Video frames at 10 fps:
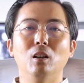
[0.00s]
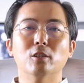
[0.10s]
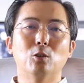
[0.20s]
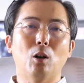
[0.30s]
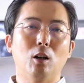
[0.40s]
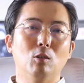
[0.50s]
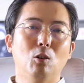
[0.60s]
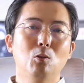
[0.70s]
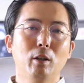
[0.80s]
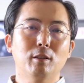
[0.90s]
So I'll
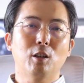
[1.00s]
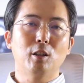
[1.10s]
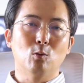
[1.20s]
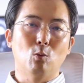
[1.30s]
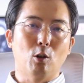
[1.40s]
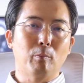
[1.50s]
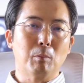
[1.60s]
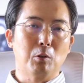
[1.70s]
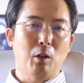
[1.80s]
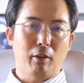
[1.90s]
always hear what
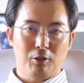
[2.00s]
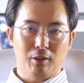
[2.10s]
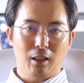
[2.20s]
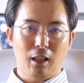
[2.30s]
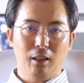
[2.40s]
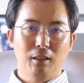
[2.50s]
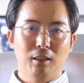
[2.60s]
people have to say,